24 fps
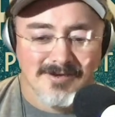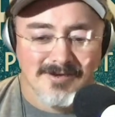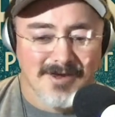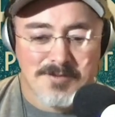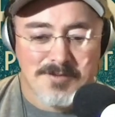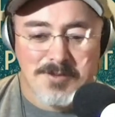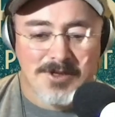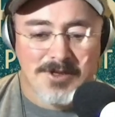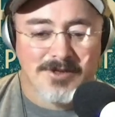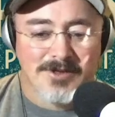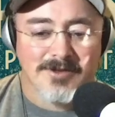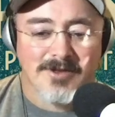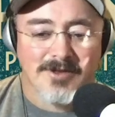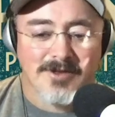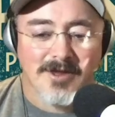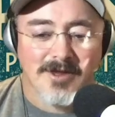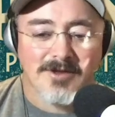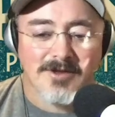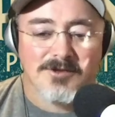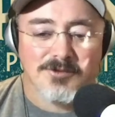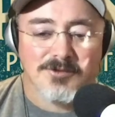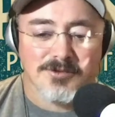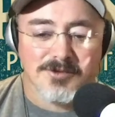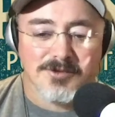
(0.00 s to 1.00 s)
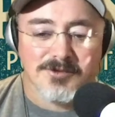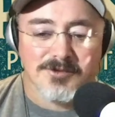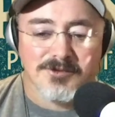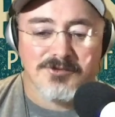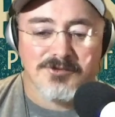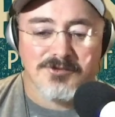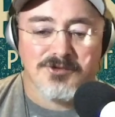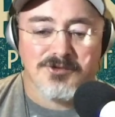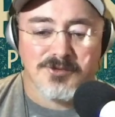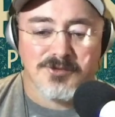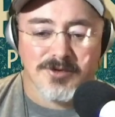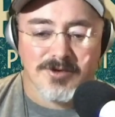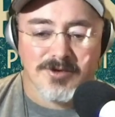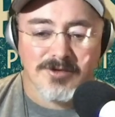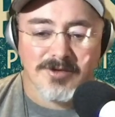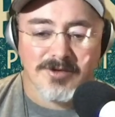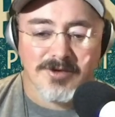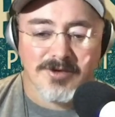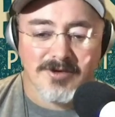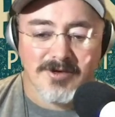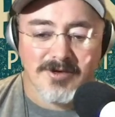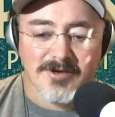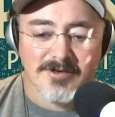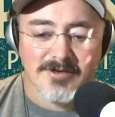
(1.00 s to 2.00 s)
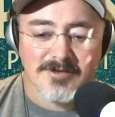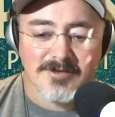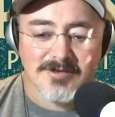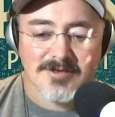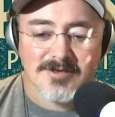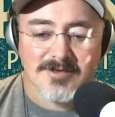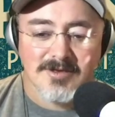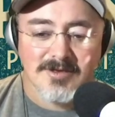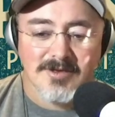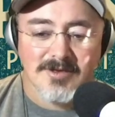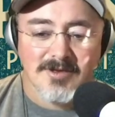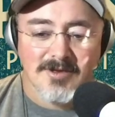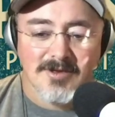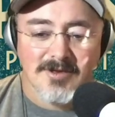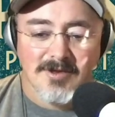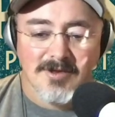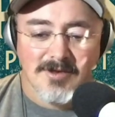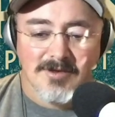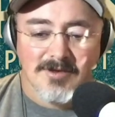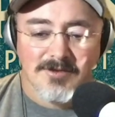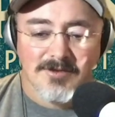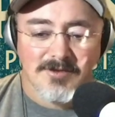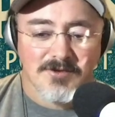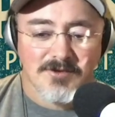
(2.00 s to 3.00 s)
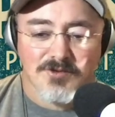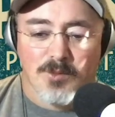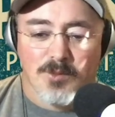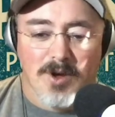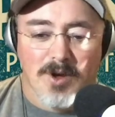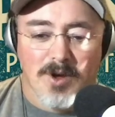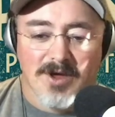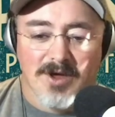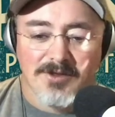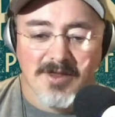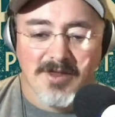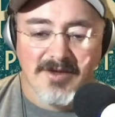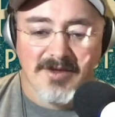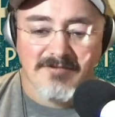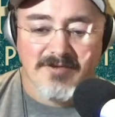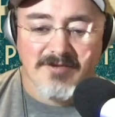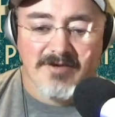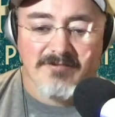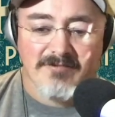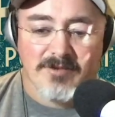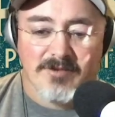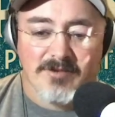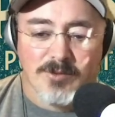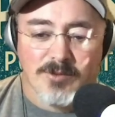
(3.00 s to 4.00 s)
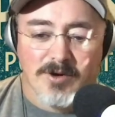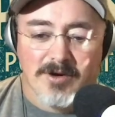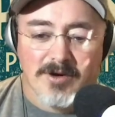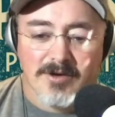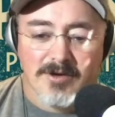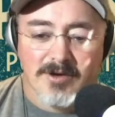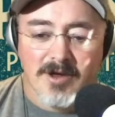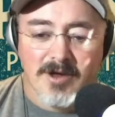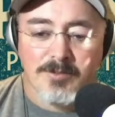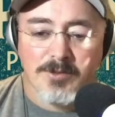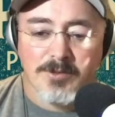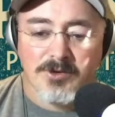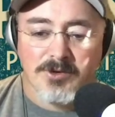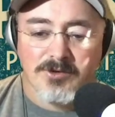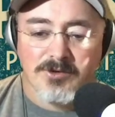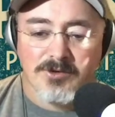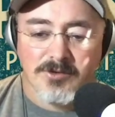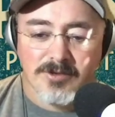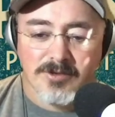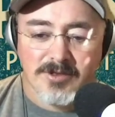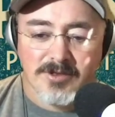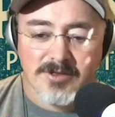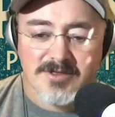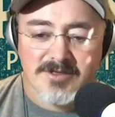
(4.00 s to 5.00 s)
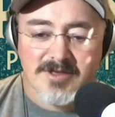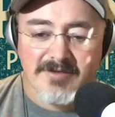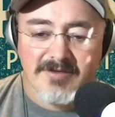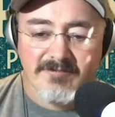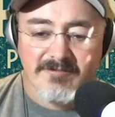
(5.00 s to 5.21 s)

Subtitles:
I mean, like you alluded to earlier, there's wildlife everywhere and opportunities